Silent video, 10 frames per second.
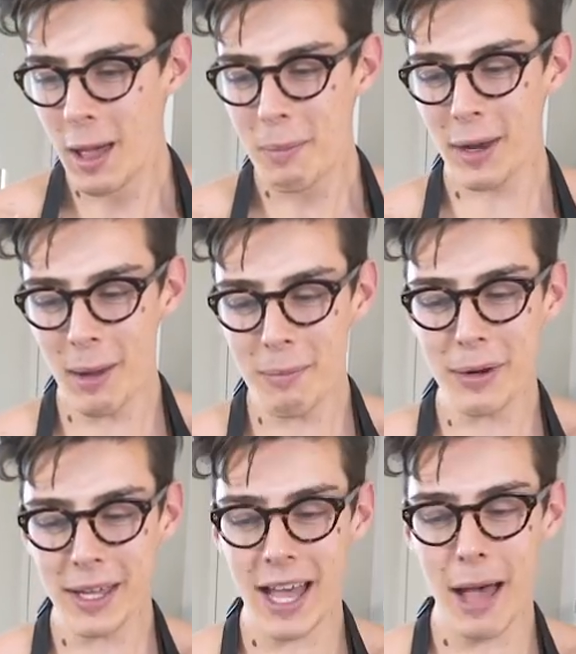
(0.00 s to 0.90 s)
But I'm
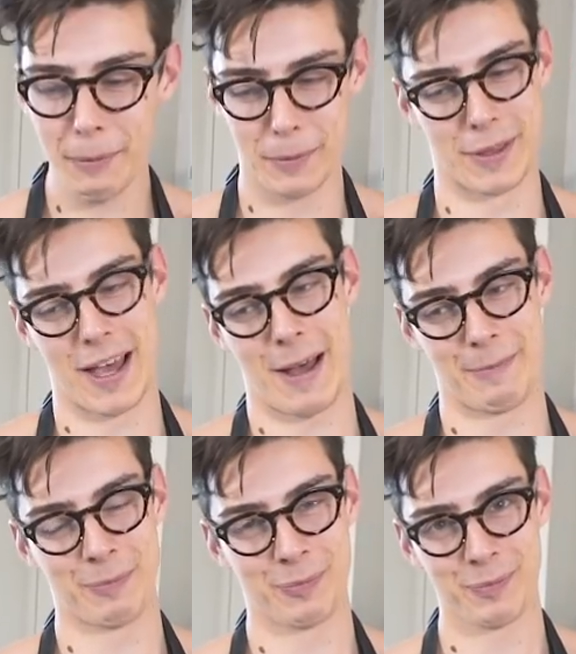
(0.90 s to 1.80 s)
pretty happy with that.
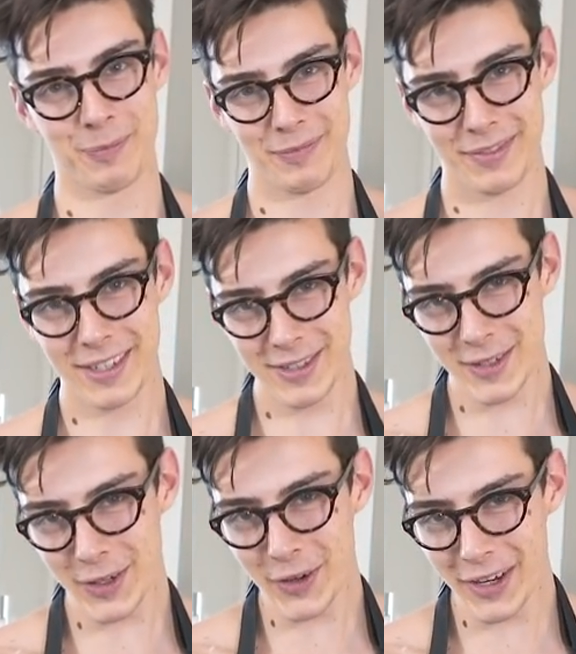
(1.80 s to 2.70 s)

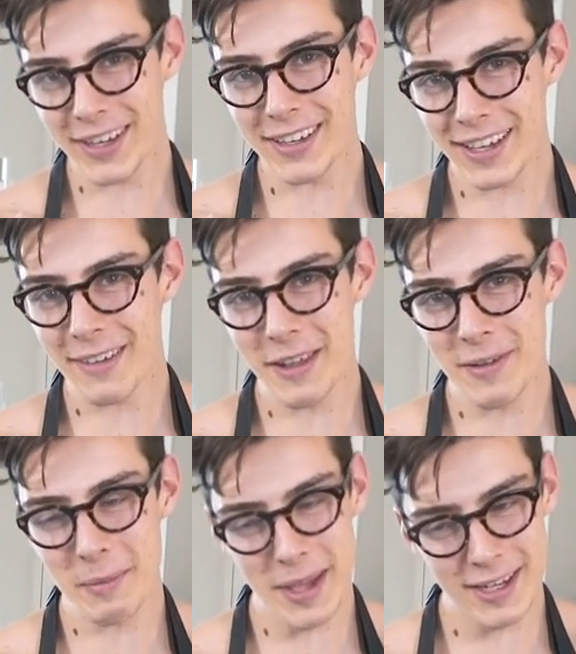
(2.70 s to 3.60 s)
Considering I've
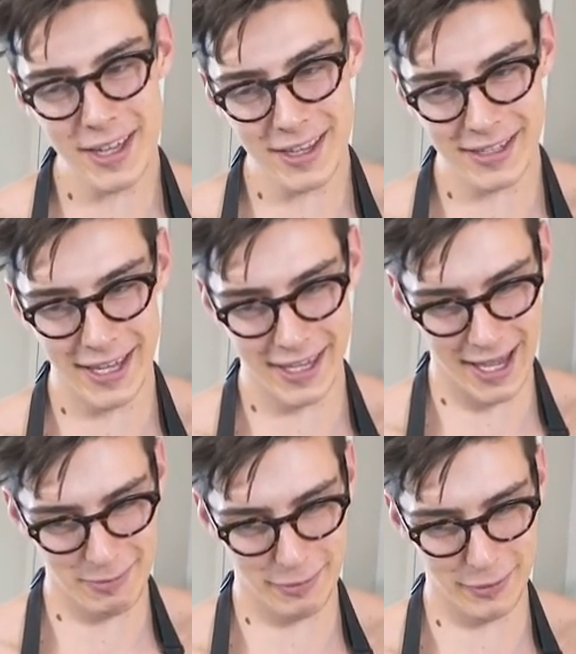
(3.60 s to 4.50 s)
never made an Earth Day
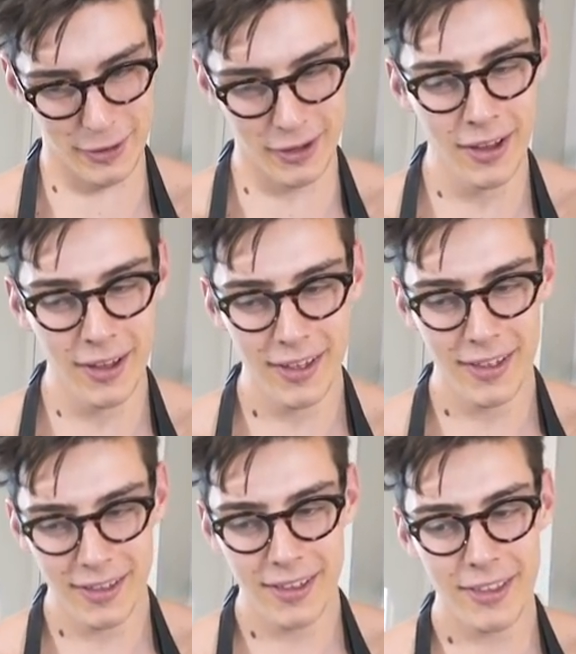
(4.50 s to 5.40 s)
cake before,
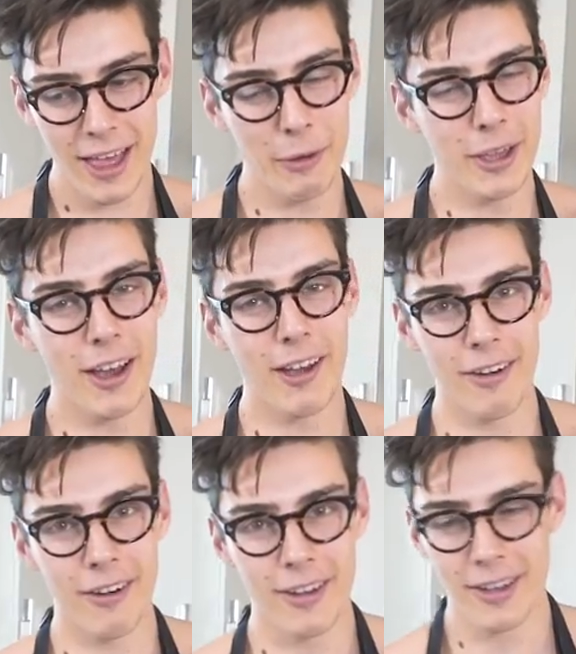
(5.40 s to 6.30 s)
there we
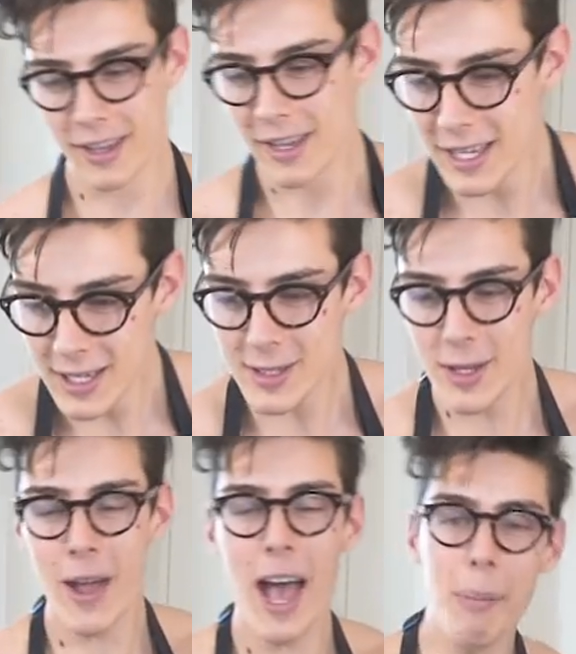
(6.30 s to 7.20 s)
go.
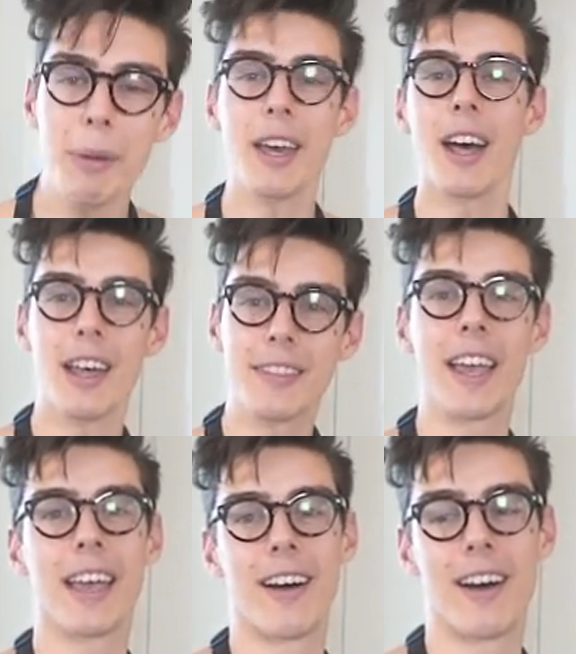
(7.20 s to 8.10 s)
So happy Earth
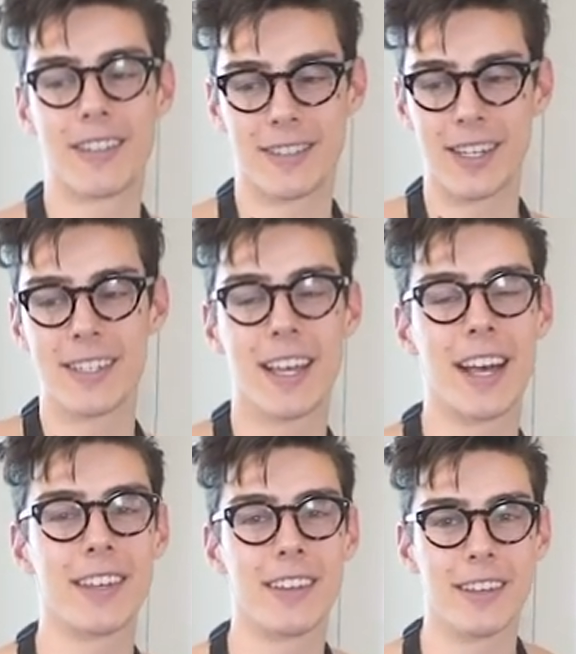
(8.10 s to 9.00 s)
Day, guys. I need to
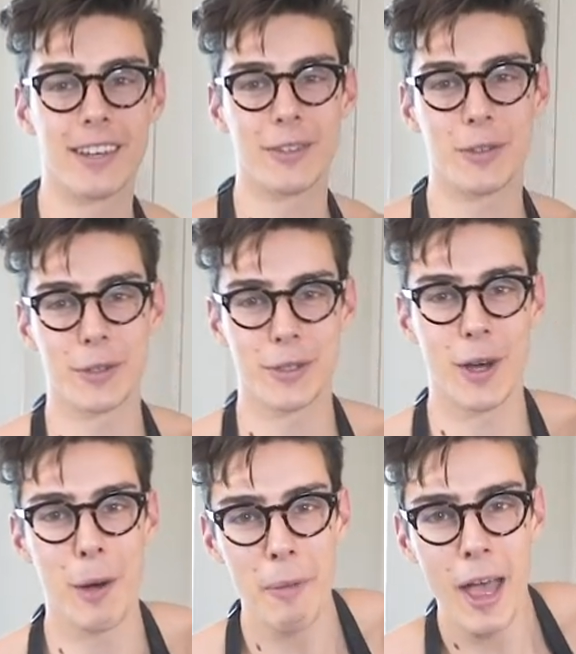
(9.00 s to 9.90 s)
add another country on
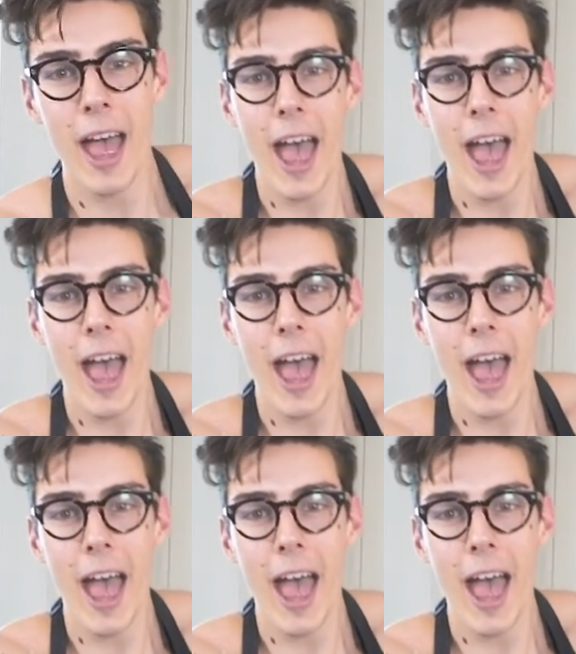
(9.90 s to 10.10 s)
top